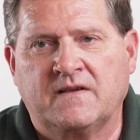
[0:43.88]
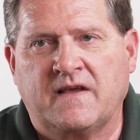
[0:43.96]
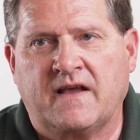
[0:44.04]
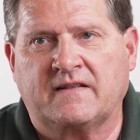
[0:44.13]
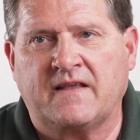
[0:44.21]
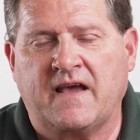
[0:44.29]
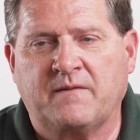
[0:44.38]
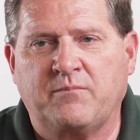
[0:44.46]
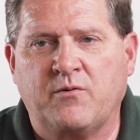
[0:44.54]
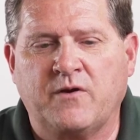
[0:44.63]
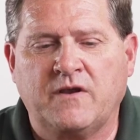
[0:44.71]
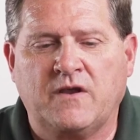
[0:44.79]
At that
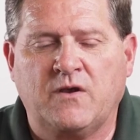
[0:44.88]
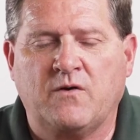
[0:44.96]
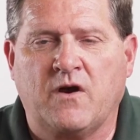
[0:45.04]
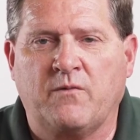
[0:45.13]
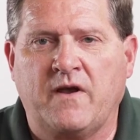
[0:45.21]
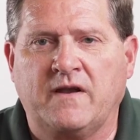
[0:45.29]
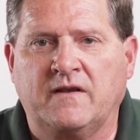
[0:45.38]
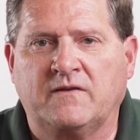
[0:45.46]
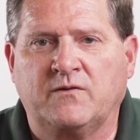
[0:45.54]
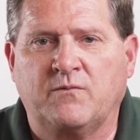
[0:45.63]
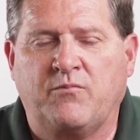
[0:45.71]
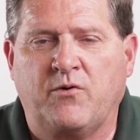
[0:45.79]
point, you are ready
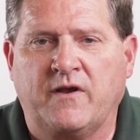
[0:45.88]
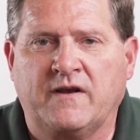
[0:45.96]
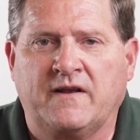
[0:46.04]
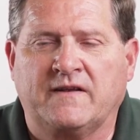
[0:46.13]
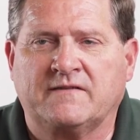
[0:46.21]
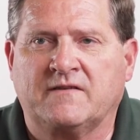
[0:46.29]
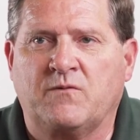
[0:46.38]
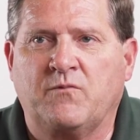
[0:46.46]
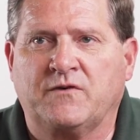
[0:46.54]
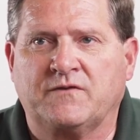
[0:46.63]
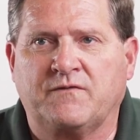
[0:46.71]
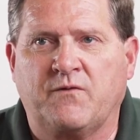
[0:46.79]
to point it at
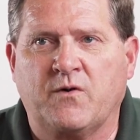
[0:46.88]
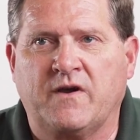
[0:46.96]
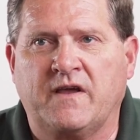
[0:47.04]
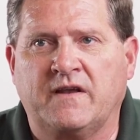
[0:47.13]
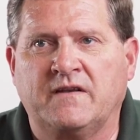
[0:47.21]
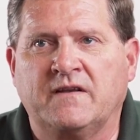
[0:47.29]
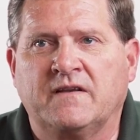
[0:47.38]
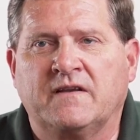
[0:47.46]
someone's forehead